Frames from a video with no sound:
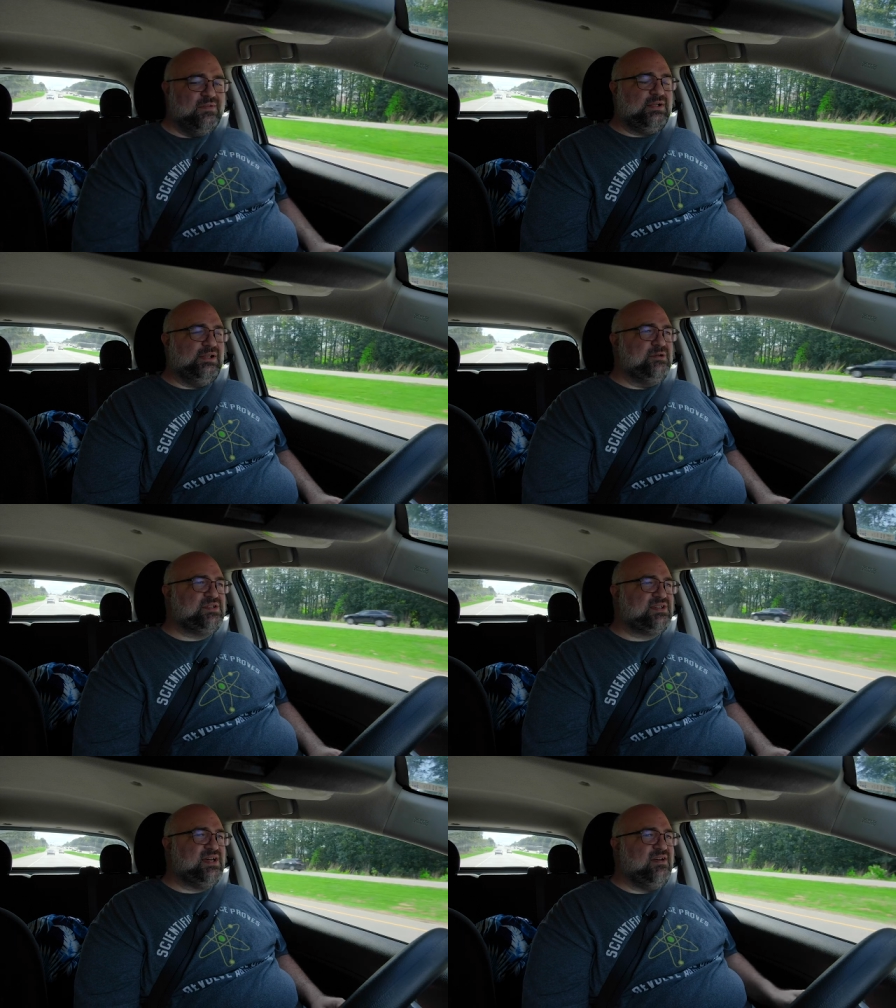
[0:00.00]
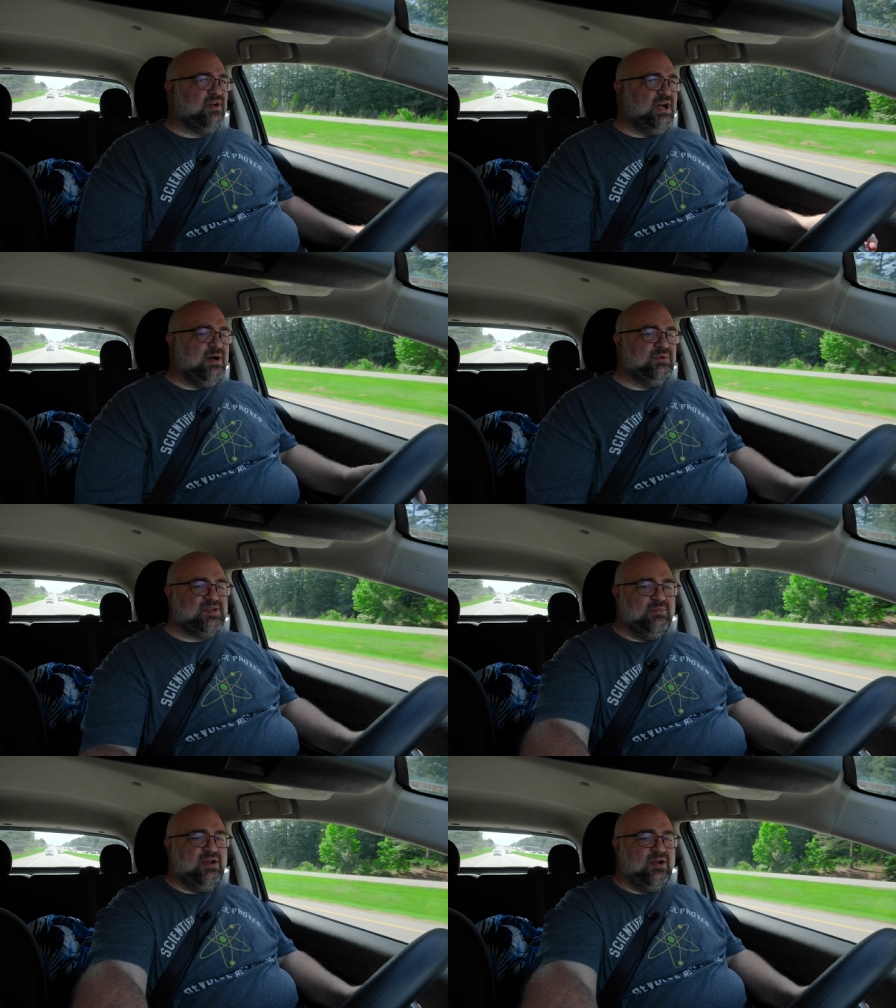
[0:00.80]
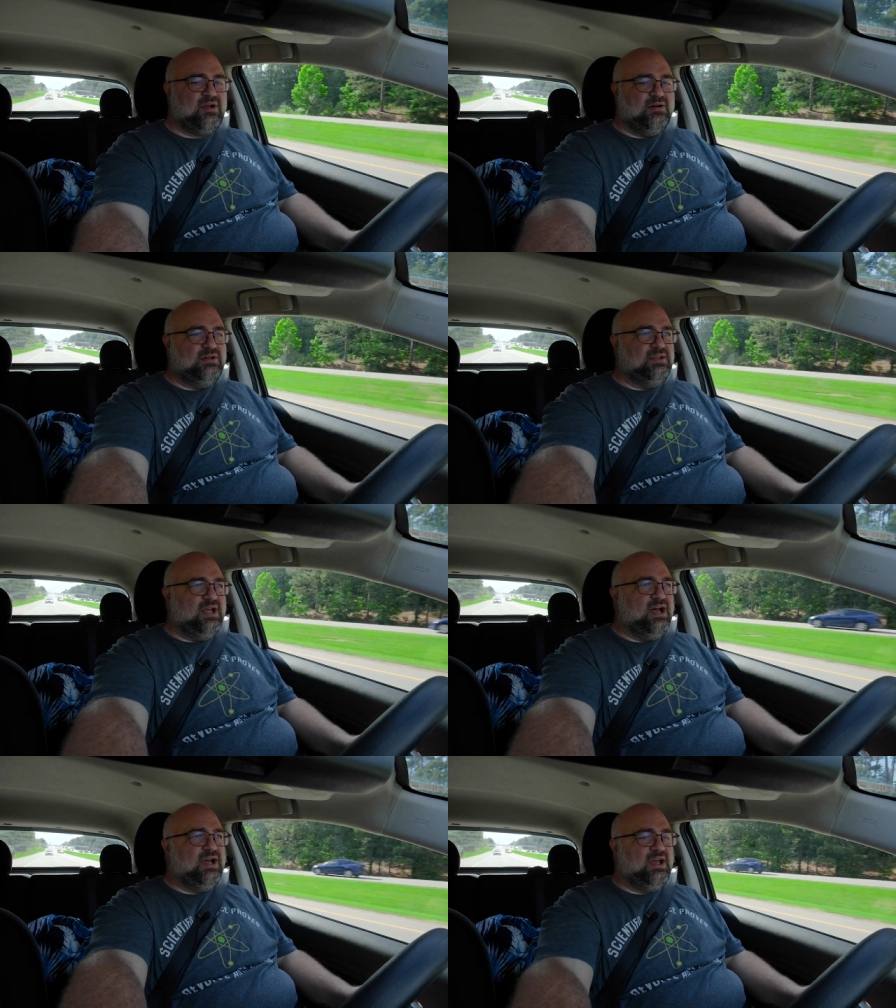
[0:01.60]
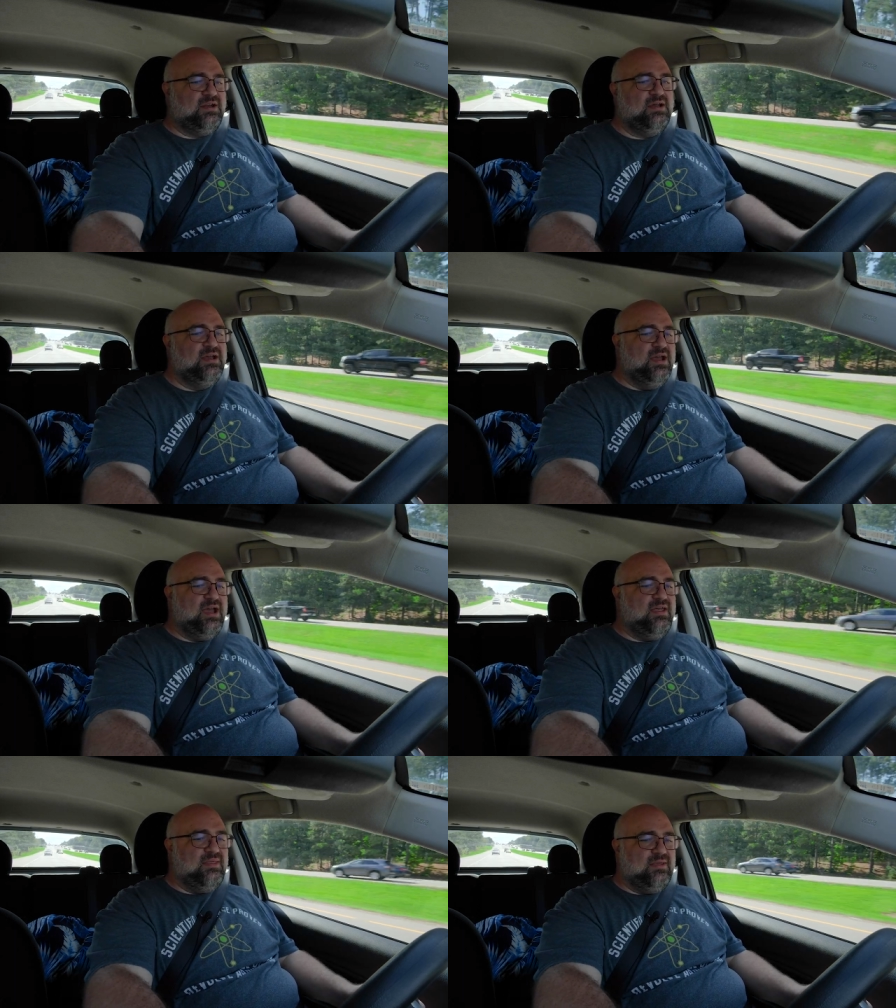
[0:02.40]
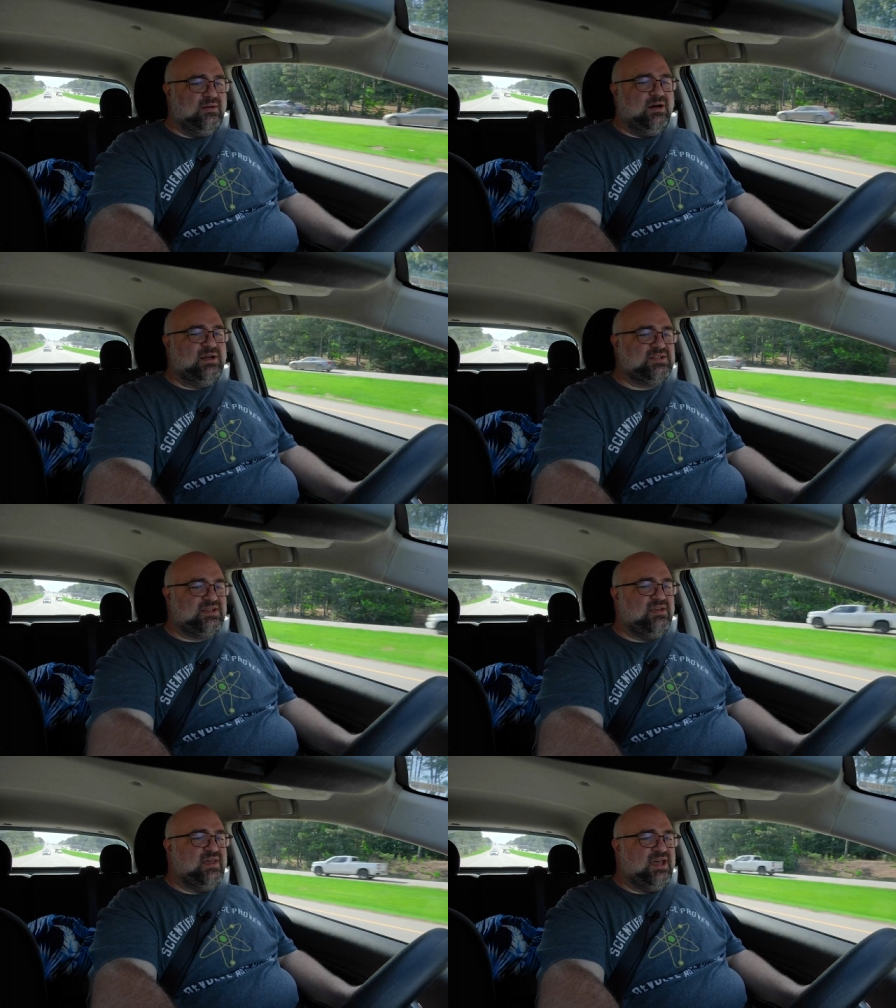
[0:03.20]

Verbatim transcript: The closest I ever got was America Online, and honestly,